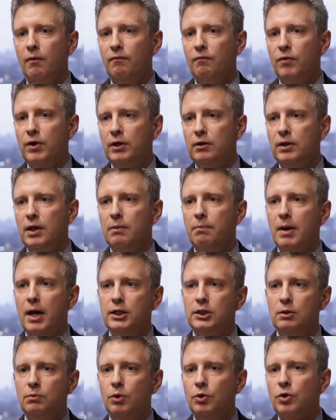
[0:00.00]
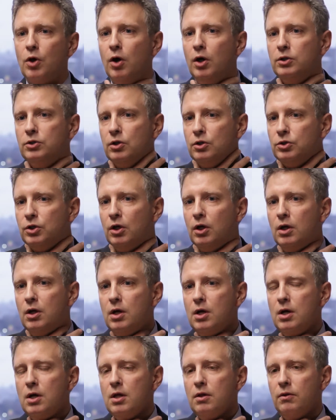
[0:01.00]
Frequently, a patient will notice there's a
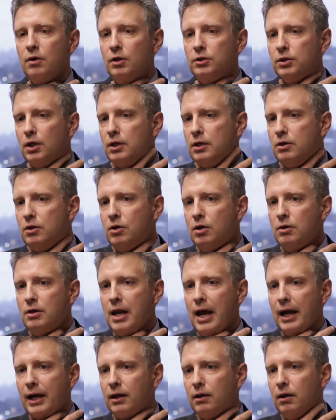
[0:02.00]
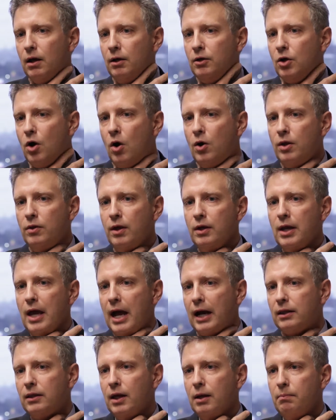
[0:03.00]
node in the
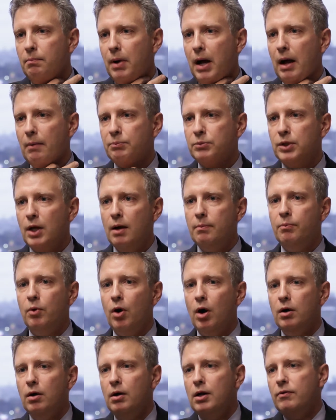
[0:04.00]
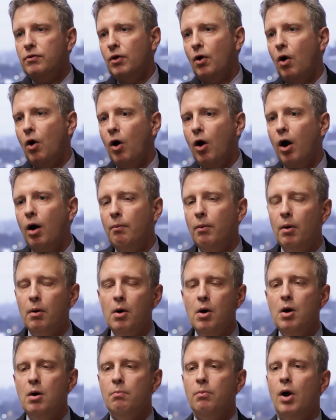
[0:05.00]
neck that pops up, or underneath the arm, or
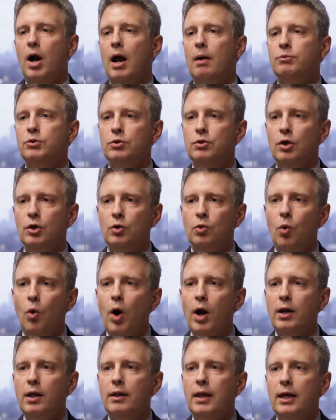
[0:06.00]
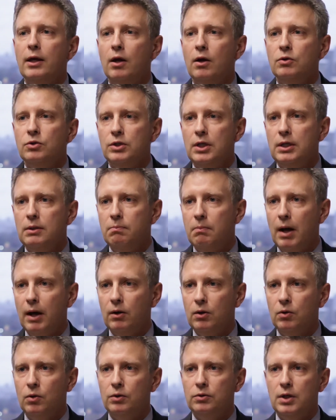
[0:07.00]
perhaps in the groin, and they go seek
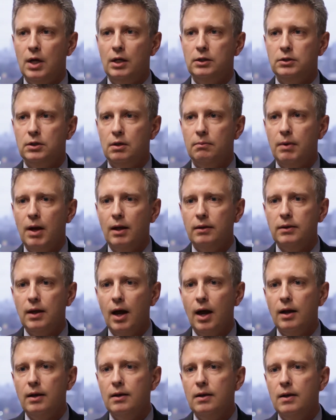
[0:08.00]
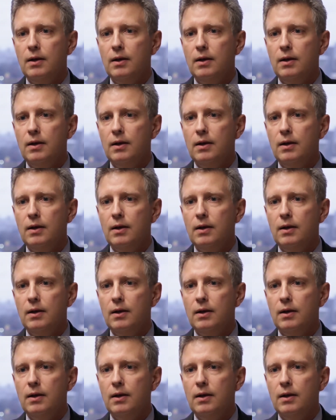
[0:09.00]
medical attention about that.